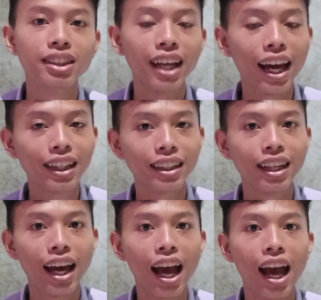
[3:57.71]
Jack,
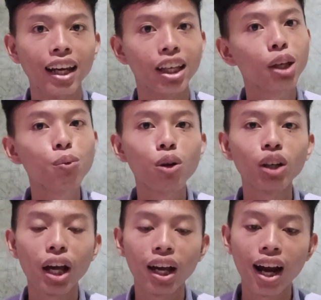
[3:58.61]
and he
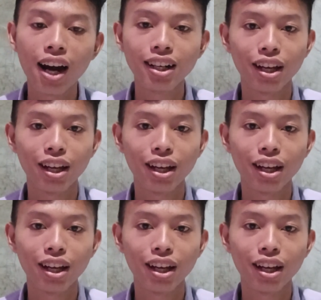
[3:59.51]
worked hard